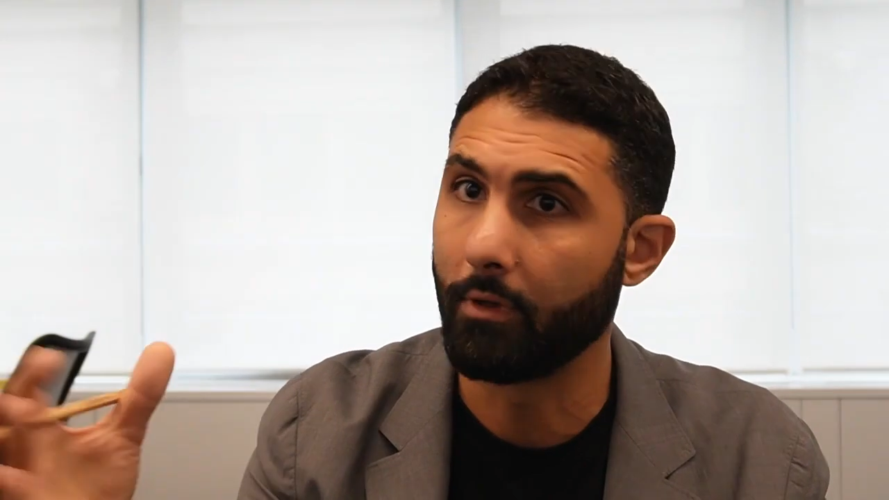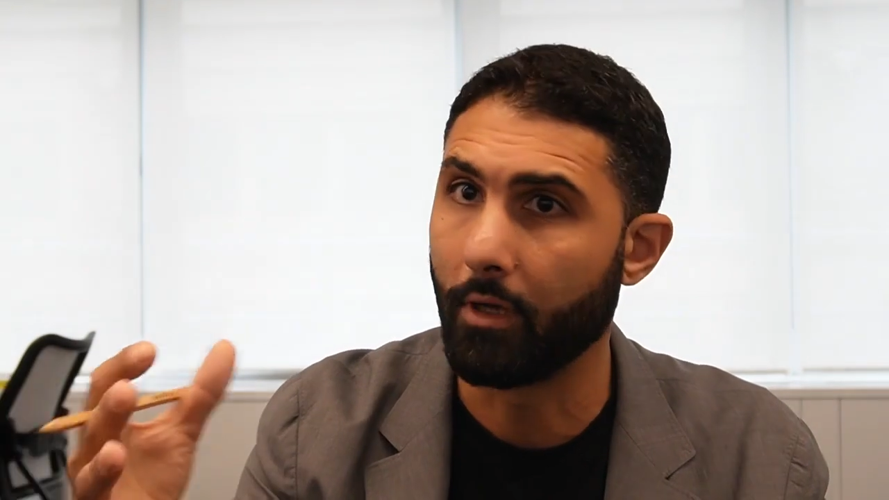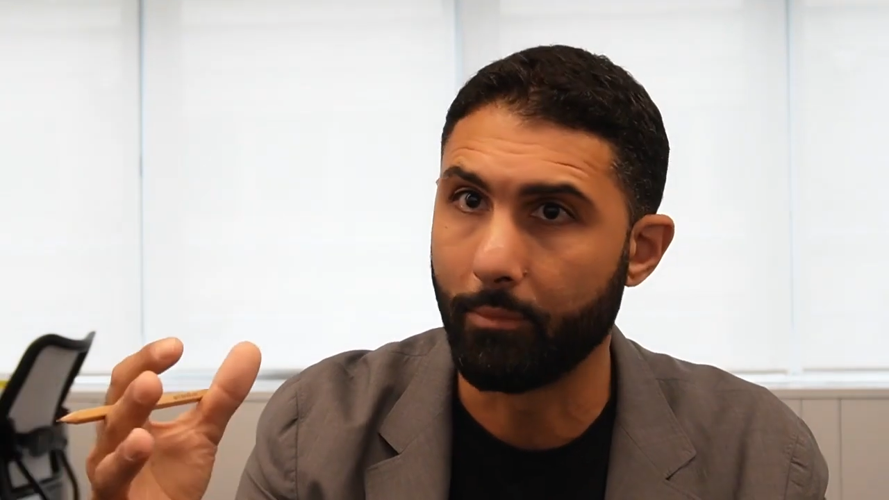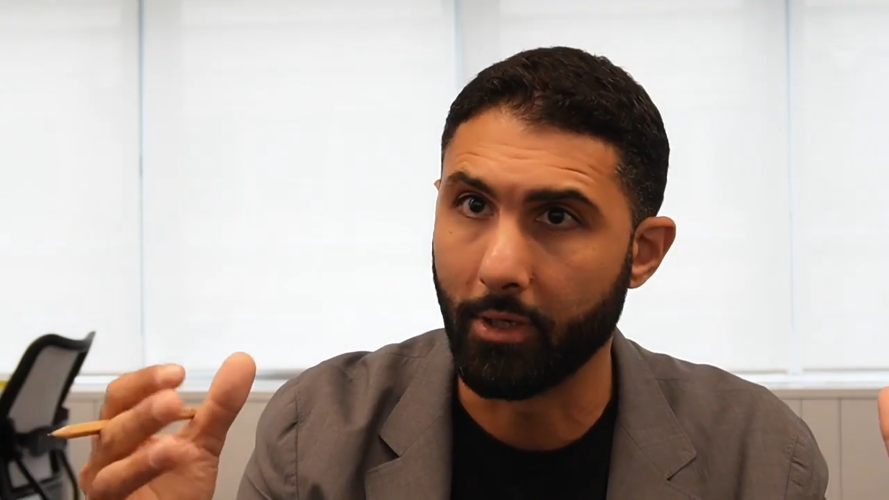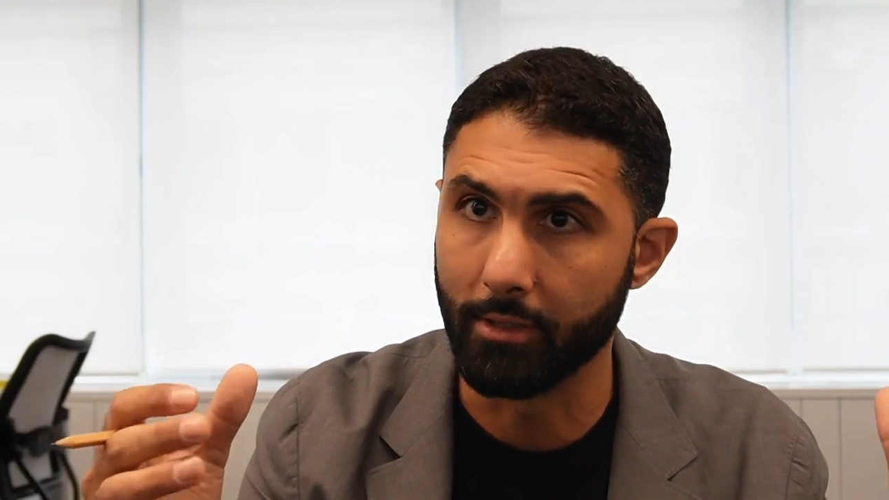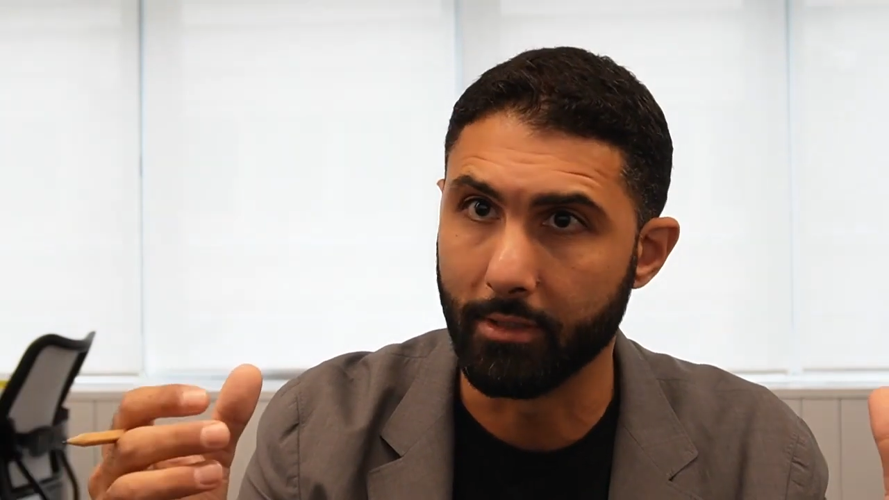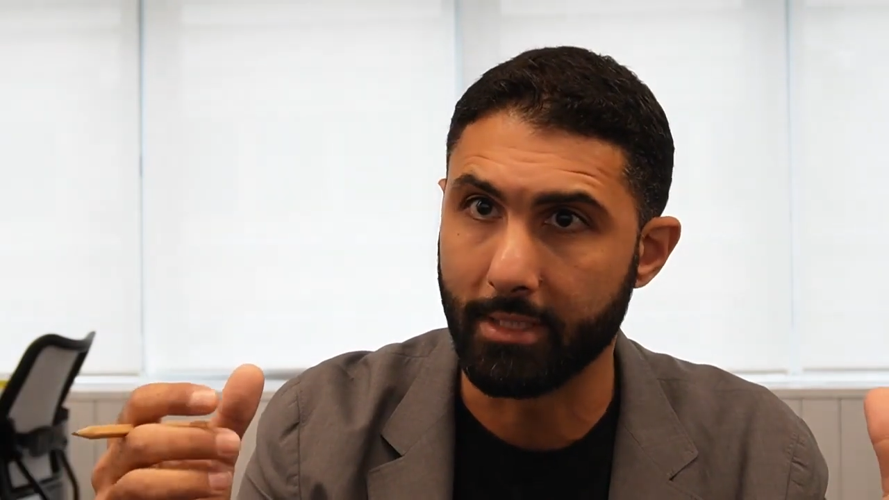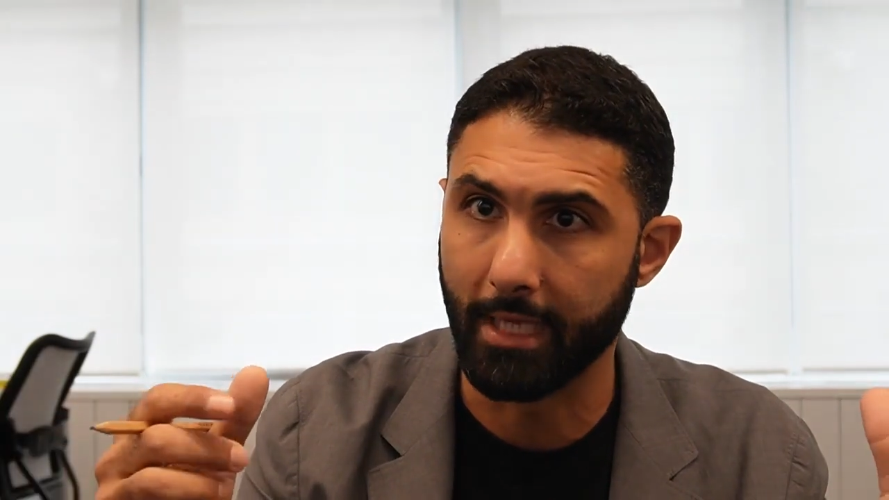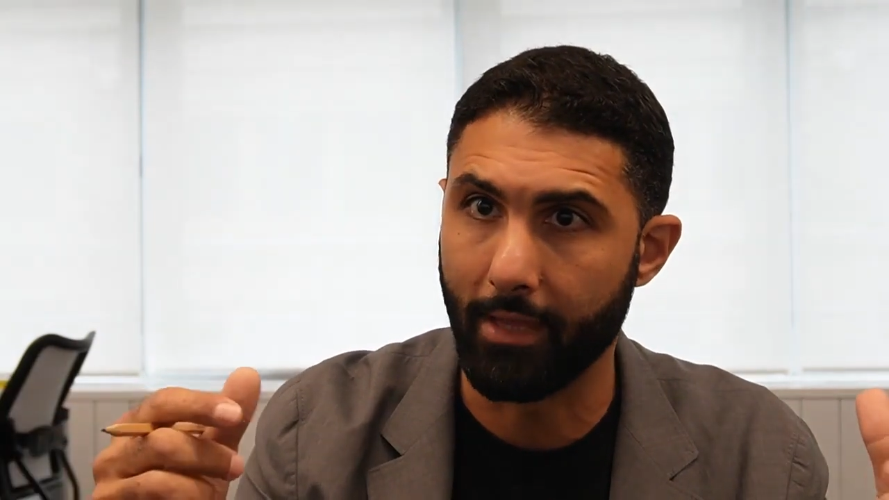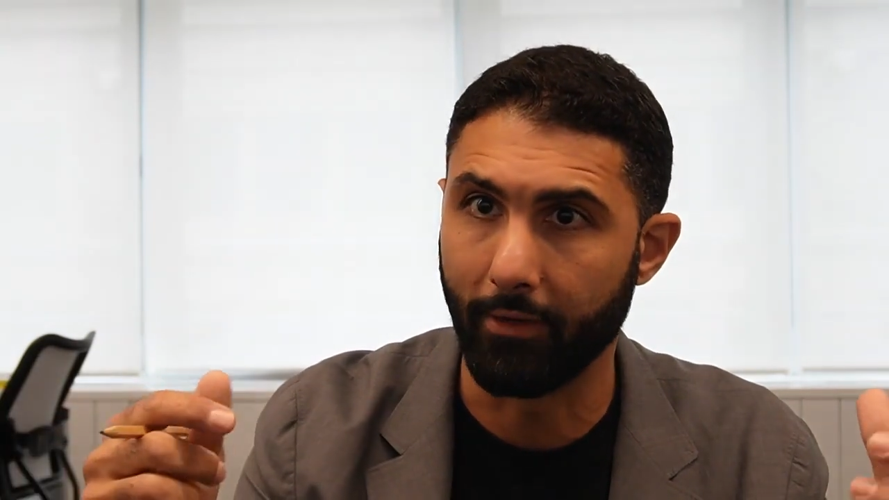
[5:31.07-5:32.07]
all partnered
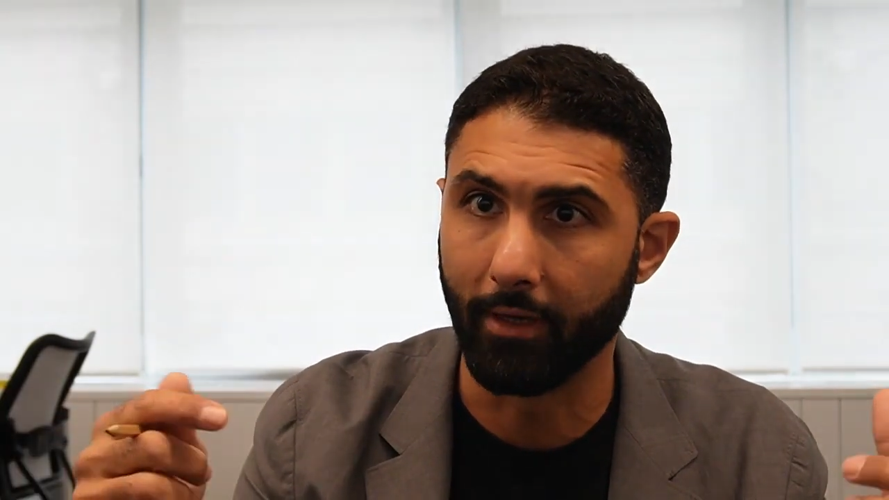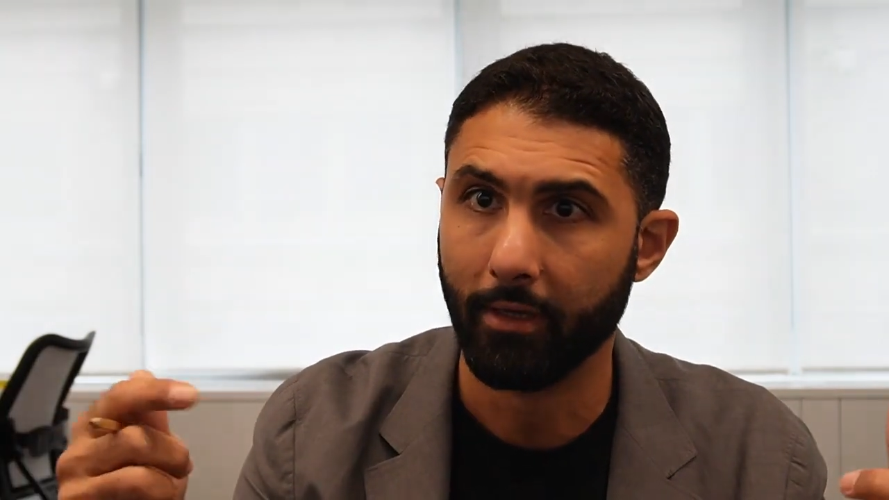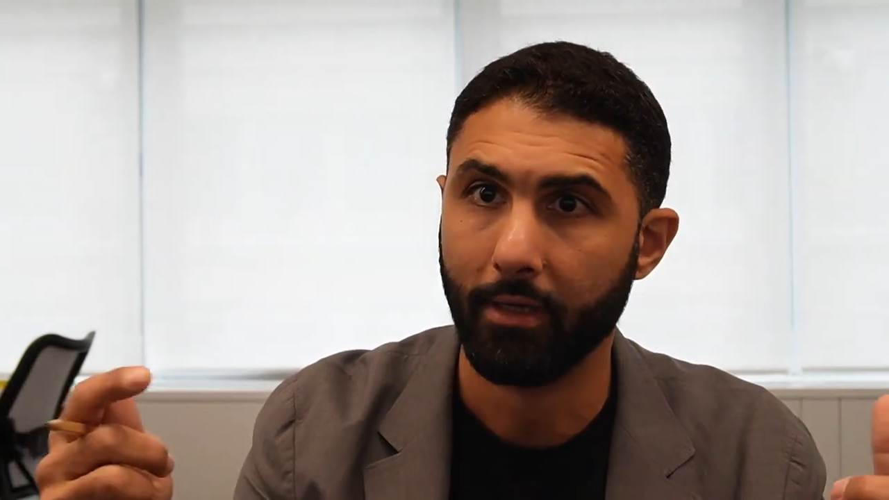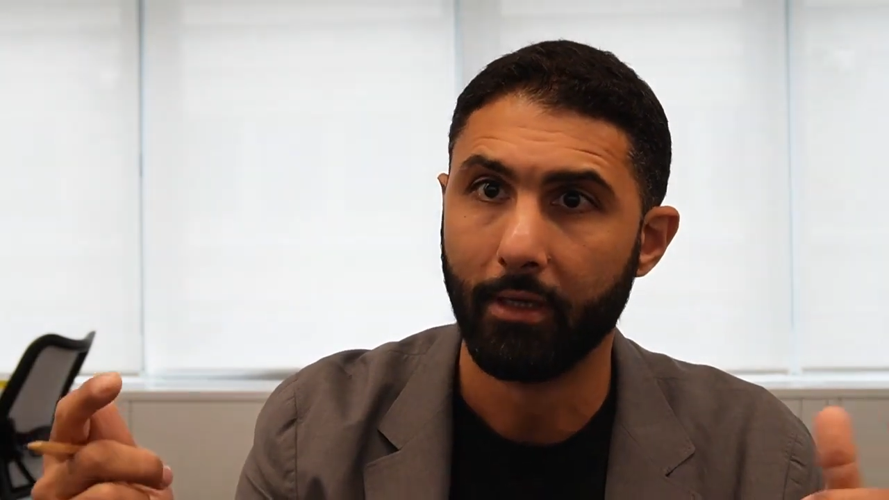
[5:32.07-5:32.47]
together